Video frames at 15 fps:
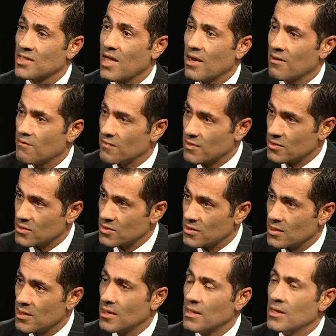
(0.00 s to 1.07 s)

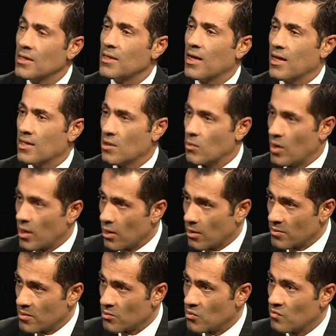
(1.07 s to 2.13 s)
Salafists, and the
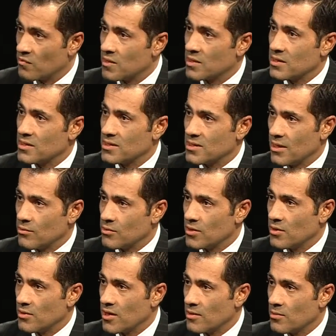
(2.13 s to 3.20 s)
Wahhabi movement in
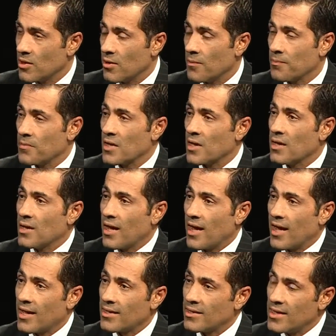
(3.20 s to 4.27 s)
Saudi Arabia.
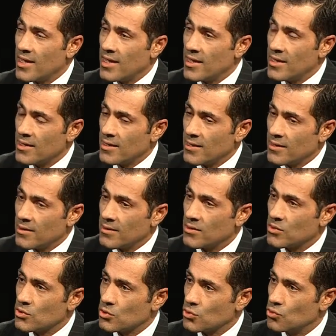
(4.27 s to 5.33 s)
And they
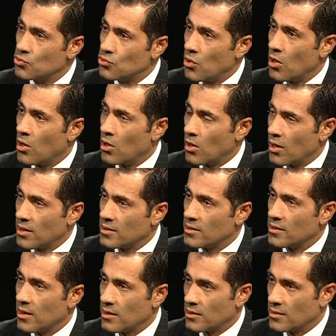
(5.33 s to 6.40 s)
draw
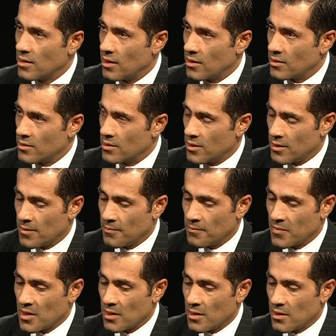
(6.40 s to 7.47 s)
on
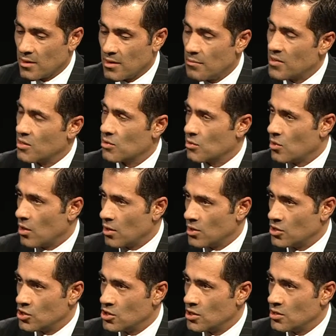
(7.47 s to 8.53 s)
the
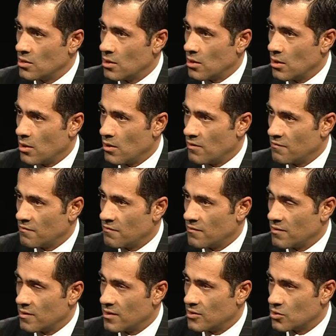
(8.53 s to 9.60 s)
methodology of
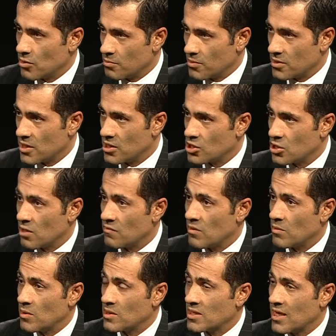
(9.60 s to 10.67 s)
interpretation of
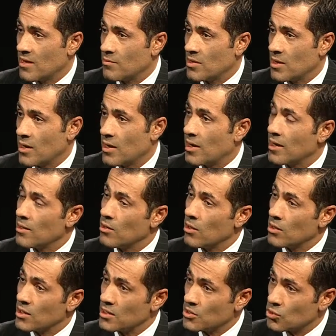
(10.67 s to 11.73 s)
Ibn Taymiyyah and
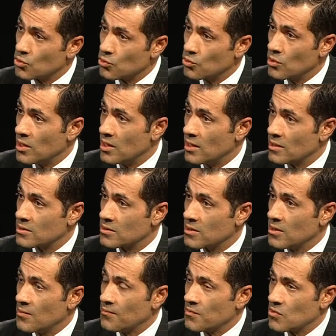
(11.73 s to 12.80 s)
on his rulings
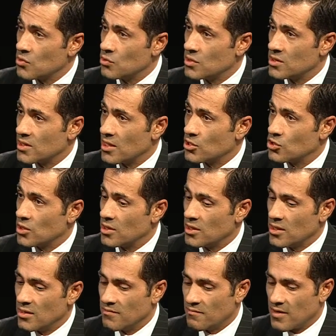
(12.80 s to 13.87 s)
to
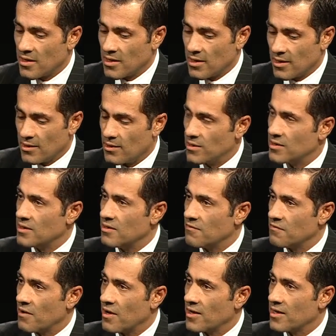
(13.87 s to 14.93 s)
essentially very clearly
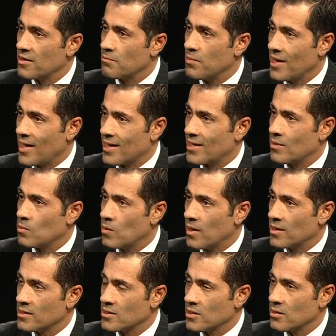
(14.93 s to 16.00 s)
define in black and
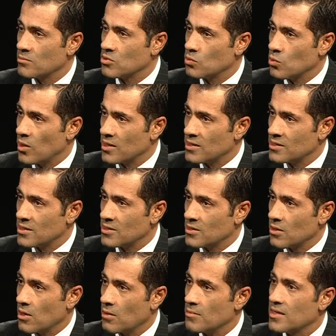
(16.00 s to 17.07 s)
white terms what is
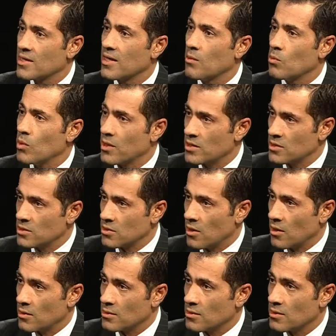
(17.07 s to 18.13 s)
Islamic and what is
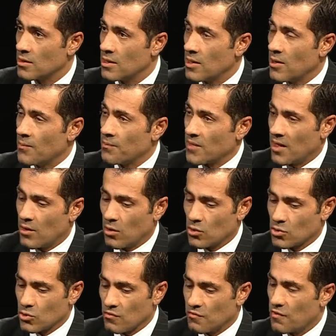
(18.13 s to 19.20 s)
not. And
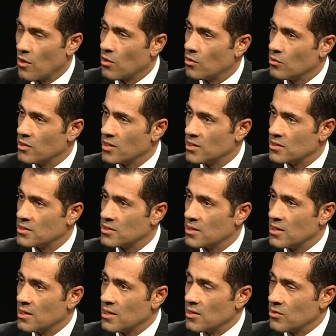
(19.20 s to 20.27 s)
also follow his
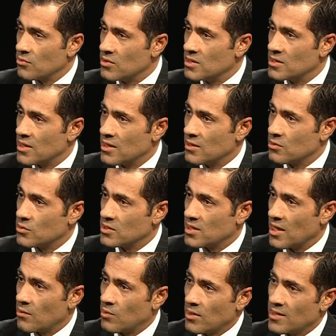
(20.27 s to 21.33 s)
reasoning to
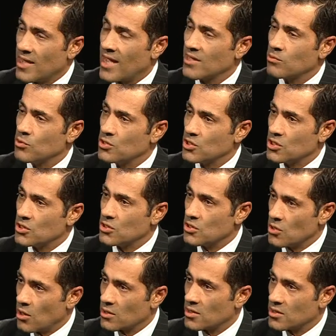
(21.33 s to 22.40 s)
say, well, that which is
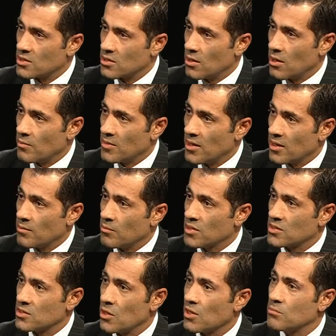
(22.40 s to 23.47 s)
not Islamic
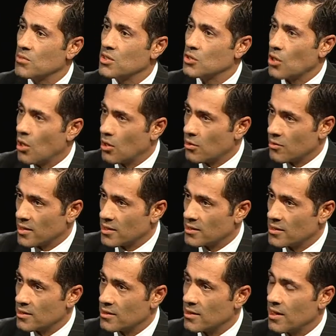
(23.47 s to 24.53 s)
must not be
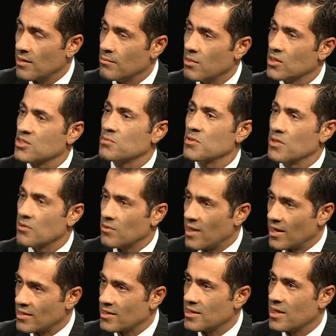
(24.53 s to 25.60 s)
tolerated and must be
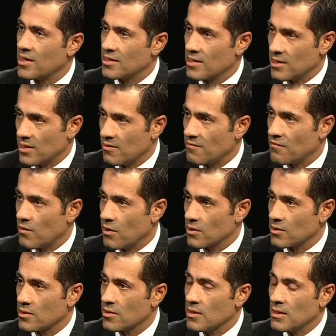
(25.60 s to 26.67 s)
eradicated and
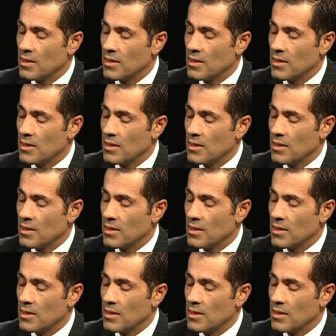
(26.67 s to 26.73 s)
fought.